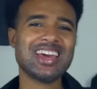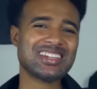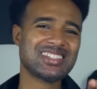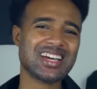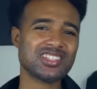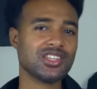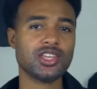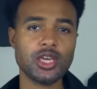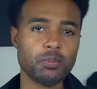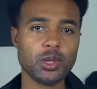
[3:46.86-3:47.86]
that
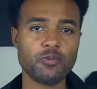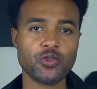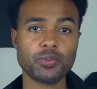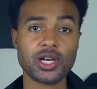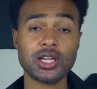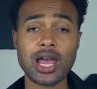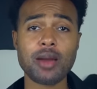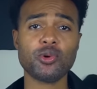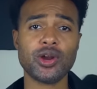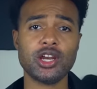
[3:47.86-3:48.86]
doesn't keep them from
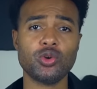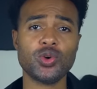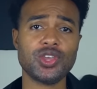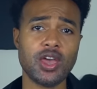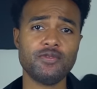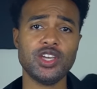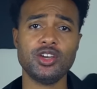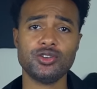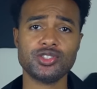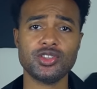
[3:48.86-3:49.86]
collaborating with heavy
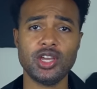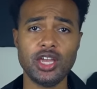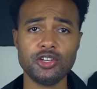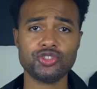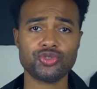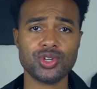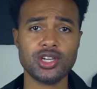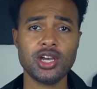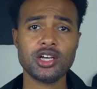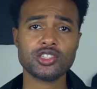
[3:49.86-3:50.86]
hitters in the
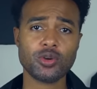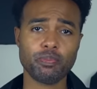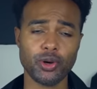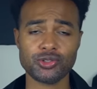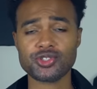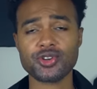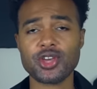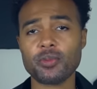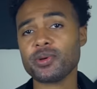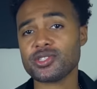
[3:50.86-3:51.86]
industry to bolster
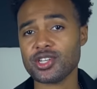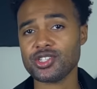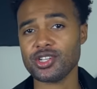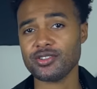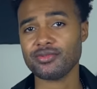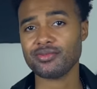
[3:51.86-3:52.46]
their position.